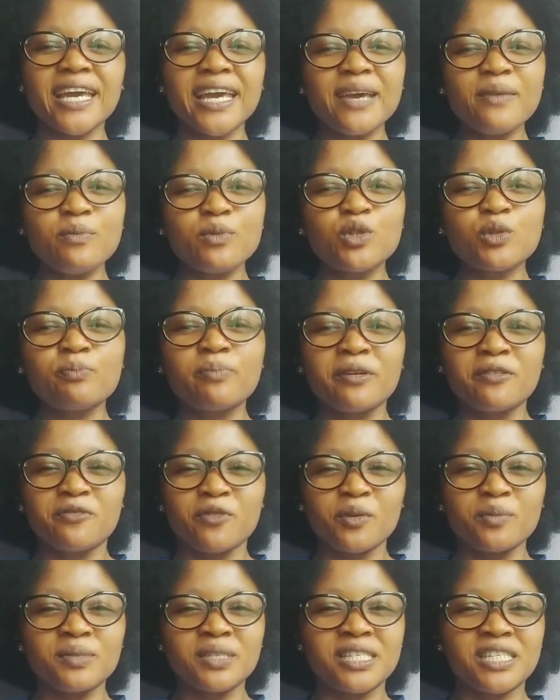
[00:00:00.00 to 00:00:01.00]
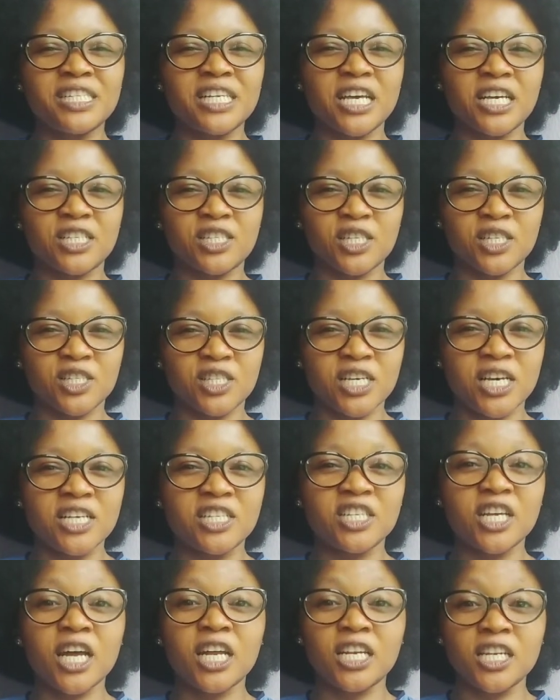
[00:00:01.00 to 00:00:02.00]
Aim to perform this
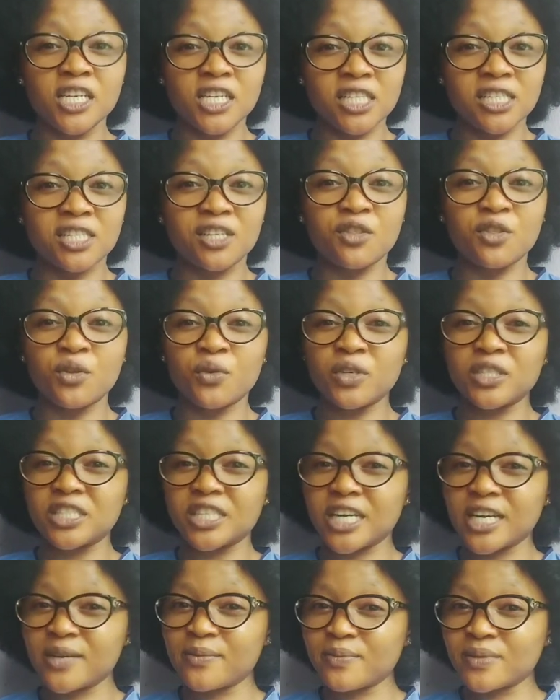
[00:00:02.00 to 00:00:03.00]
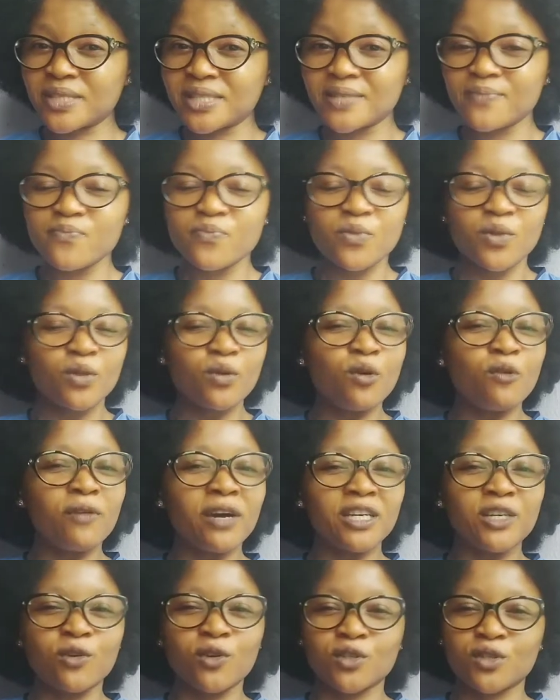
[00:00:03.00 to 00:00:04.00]
exercise at least 3 times
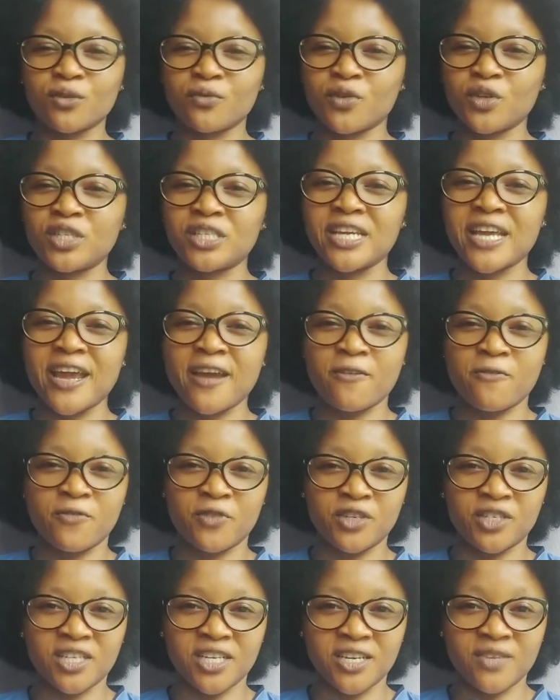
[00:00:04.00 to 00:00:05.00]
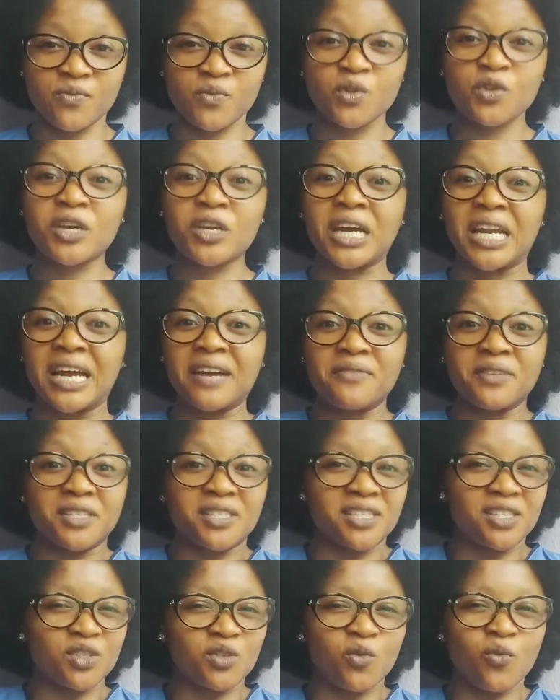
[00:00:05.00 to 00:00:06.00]
over the course of your day, every day. You can have a
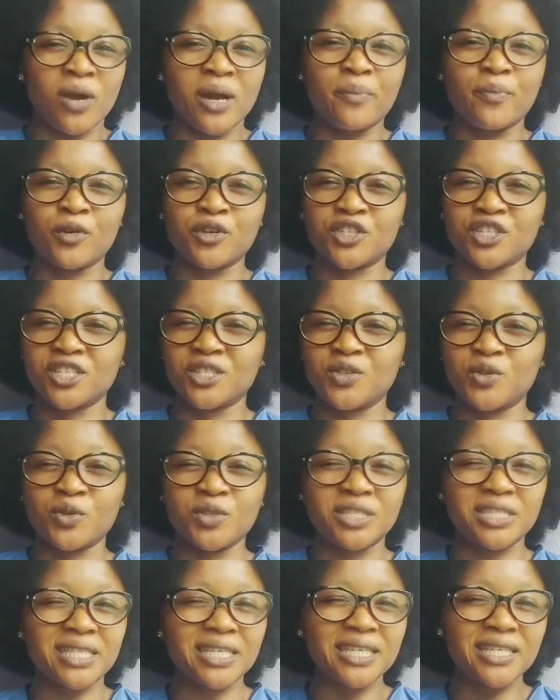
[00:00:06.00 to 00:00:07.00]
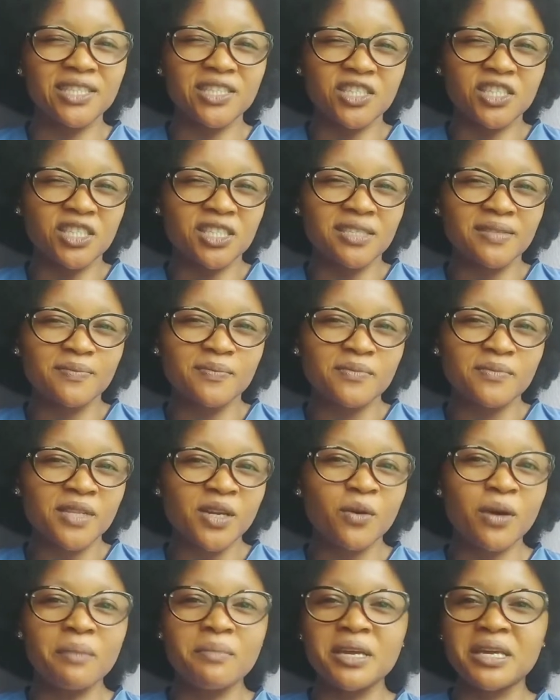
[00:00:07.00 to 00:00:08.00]
session while brushing your teeth,
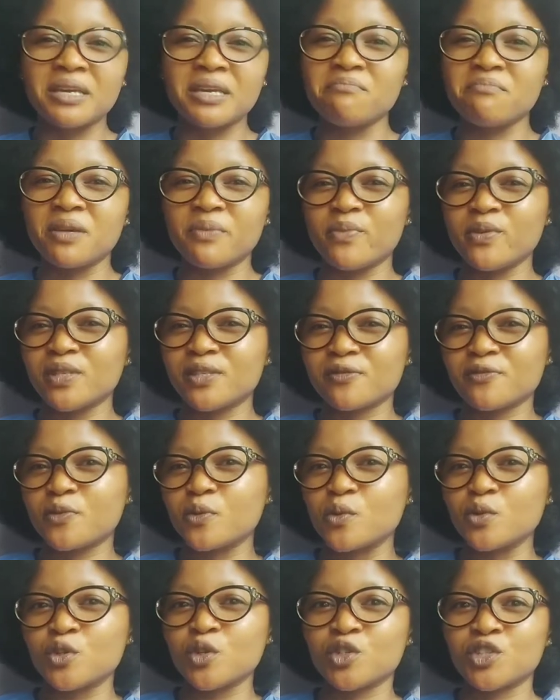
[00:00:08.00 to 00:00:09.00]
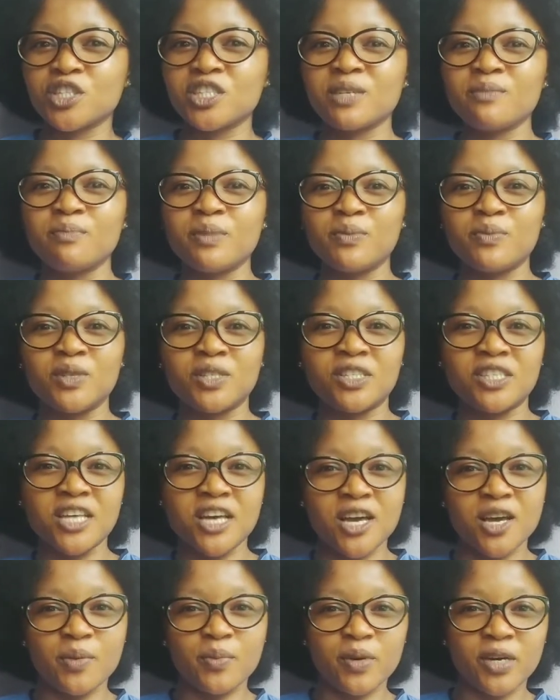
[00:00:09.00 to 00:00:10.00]
while making babies food or changing babies
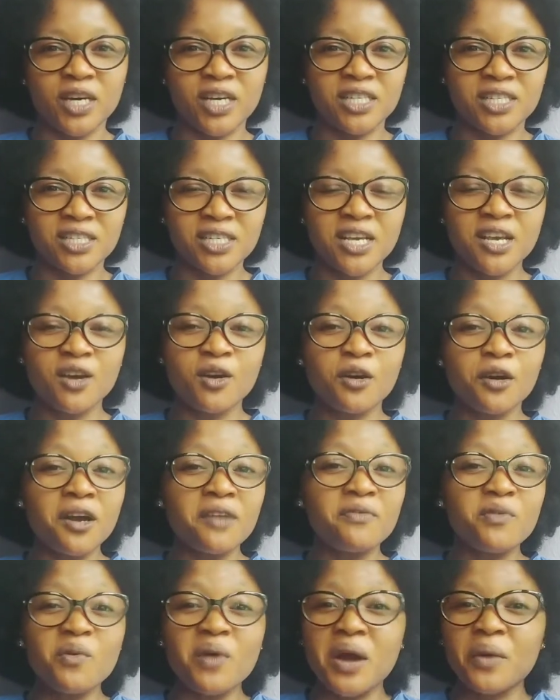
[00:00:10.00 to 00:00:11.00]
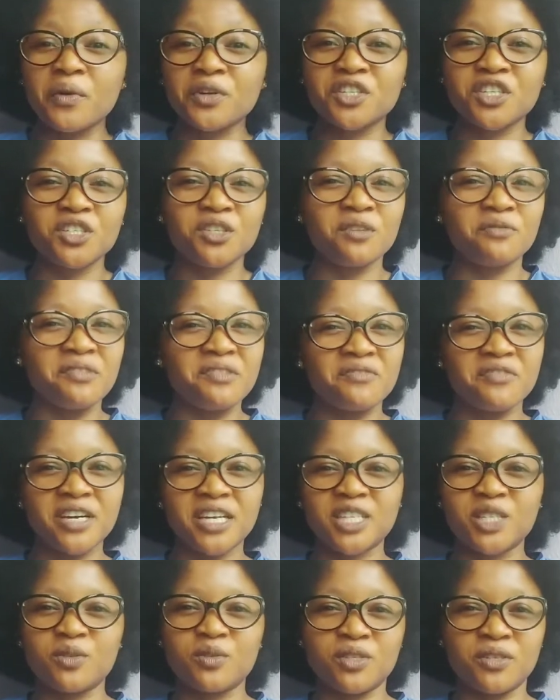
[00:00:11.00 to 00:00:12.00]
diapers, or even while watching your
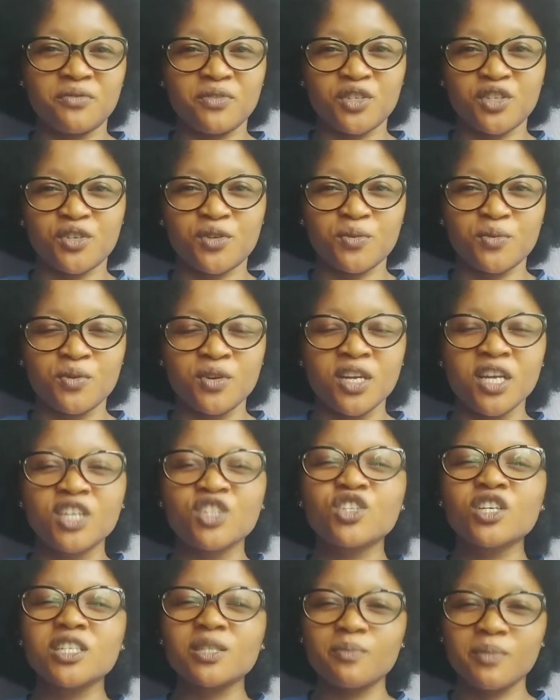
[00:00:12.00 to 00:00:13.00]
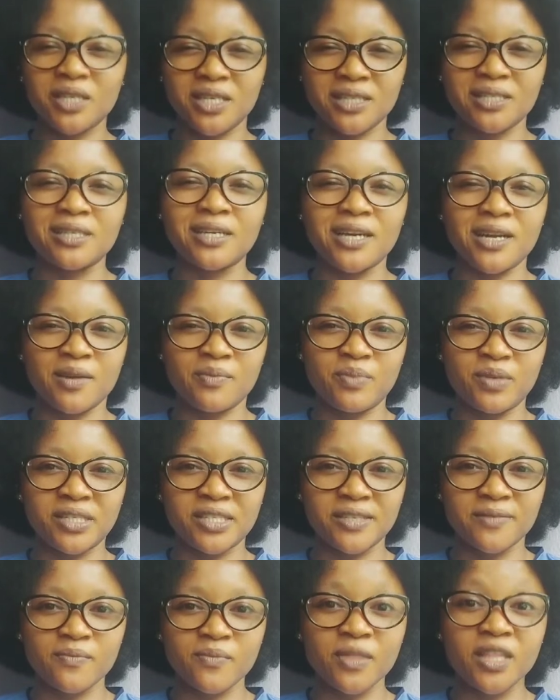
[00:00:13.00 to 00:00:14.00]
favorite TV show. Just make it a
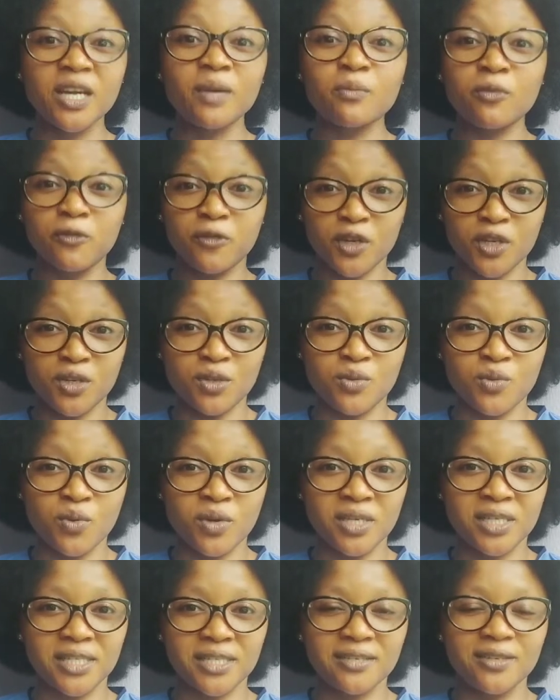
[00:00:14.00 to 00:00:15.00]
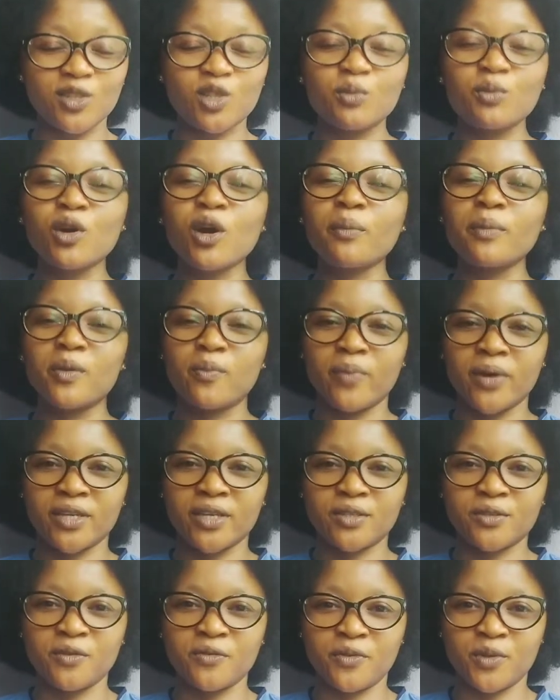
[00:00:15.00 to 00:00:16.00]
habit, and before you know it, it will become a
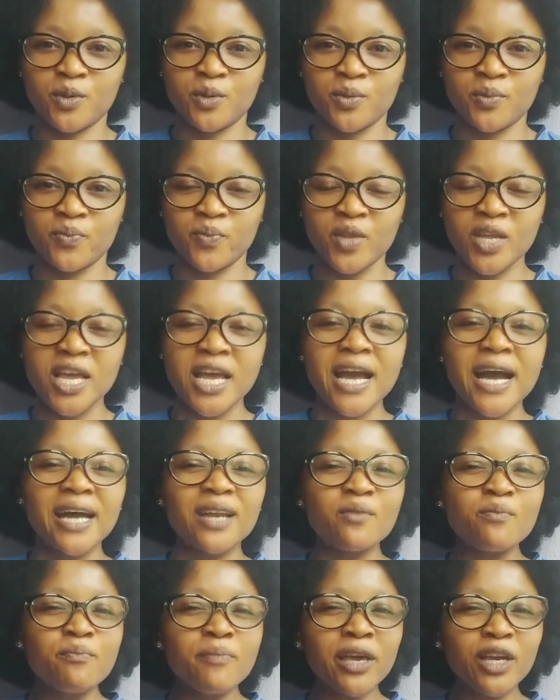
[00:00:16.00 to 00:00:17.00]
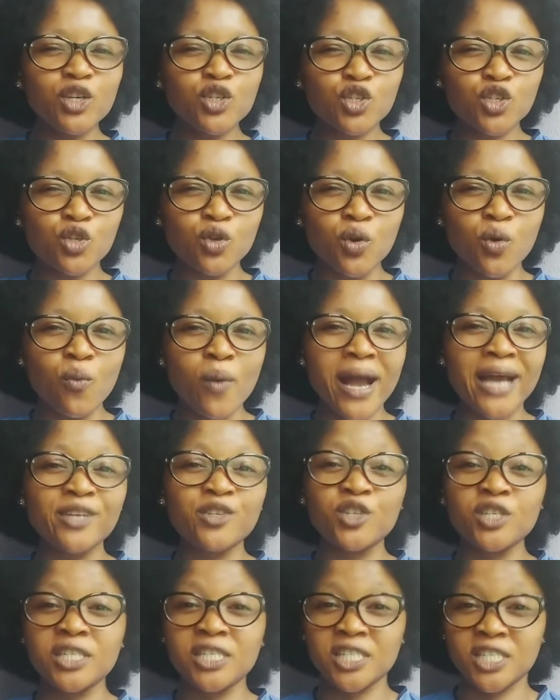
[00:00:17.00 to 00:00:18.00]
part of you. And make sure while
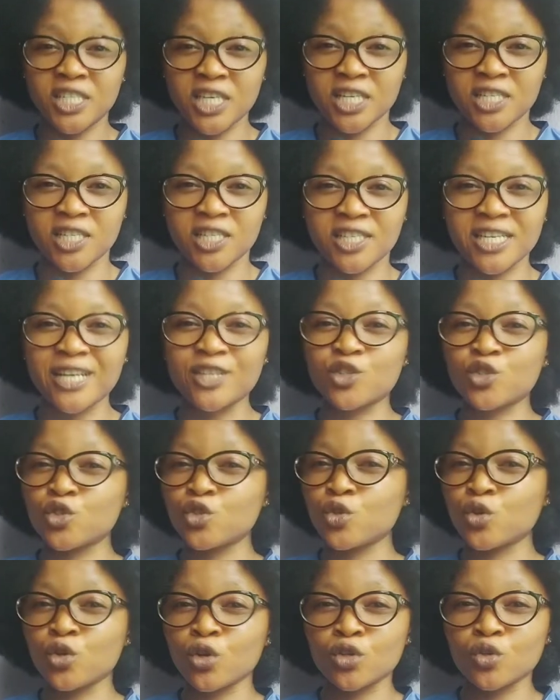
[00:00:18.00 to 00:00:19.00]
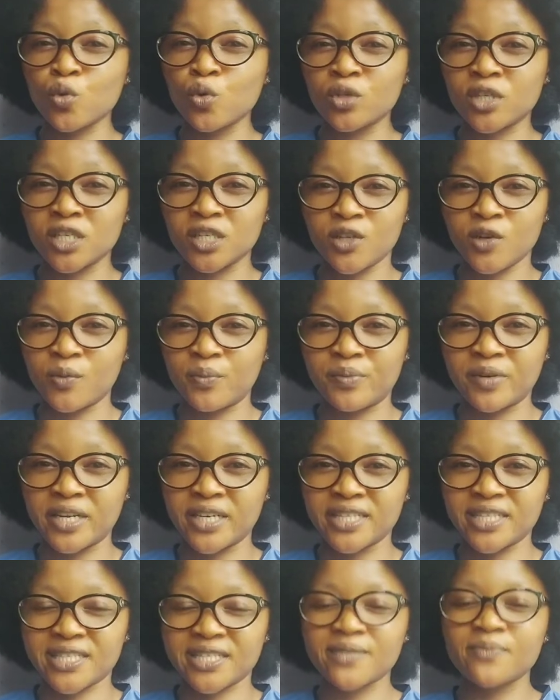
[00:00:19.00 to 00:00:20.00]
doing this exercise, you're not holding your
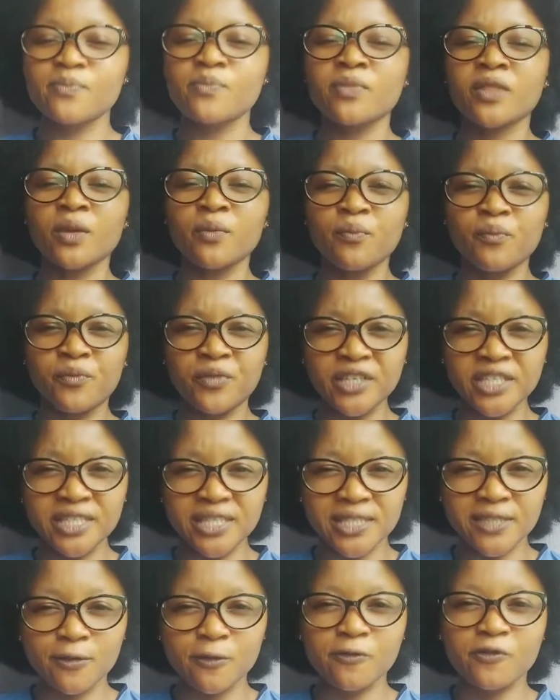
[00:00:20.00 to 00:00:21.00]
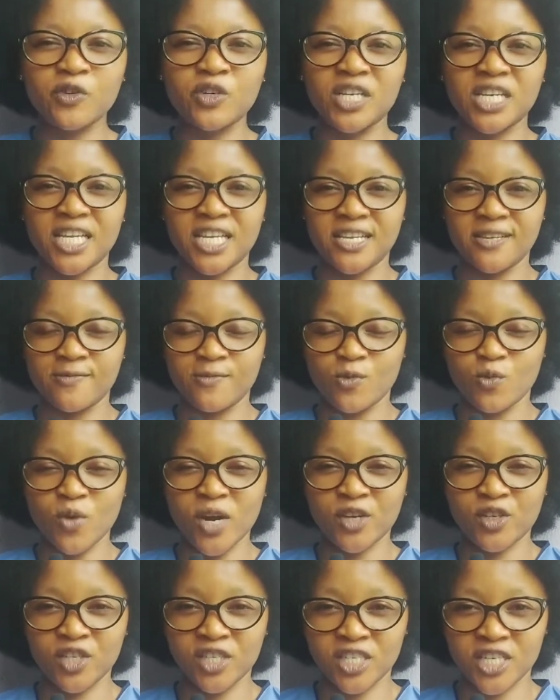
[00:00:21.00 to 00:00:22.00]
breath. Breathe freely
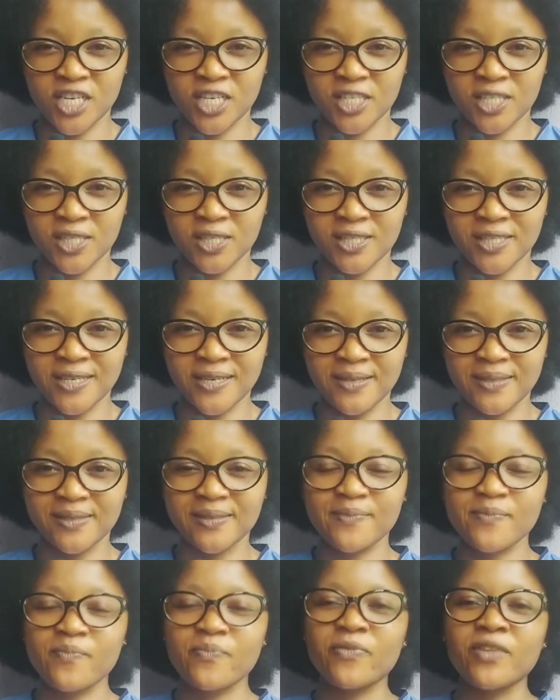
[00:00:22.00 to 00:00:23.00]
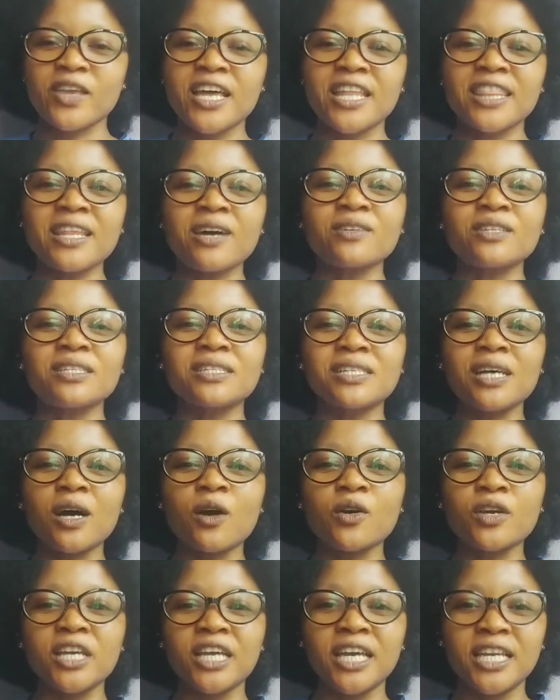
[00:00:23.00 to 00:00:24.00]
while doing the exercise. Now, this is
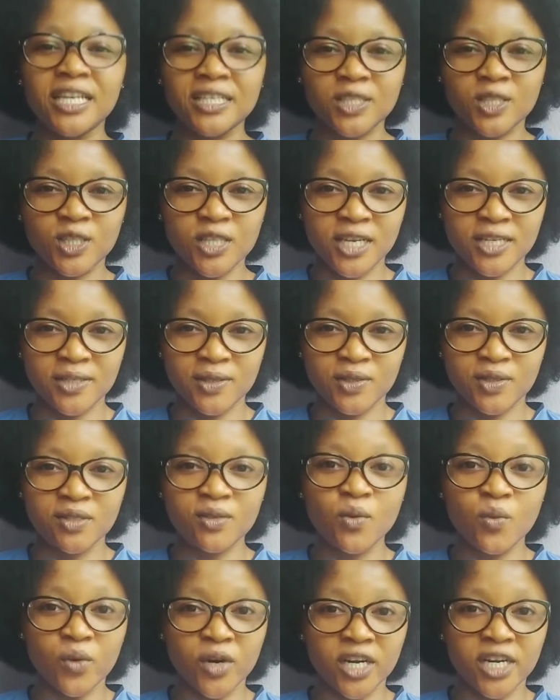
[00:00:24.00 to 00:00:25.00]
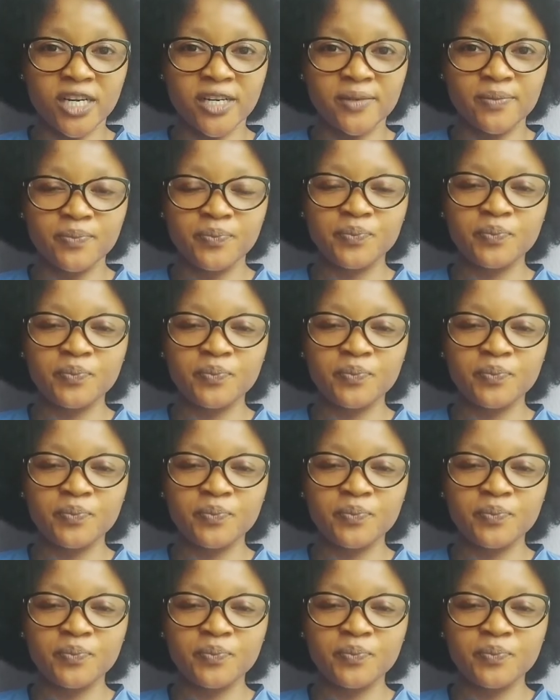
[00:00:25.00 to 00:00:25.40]
how Kegel exercises work.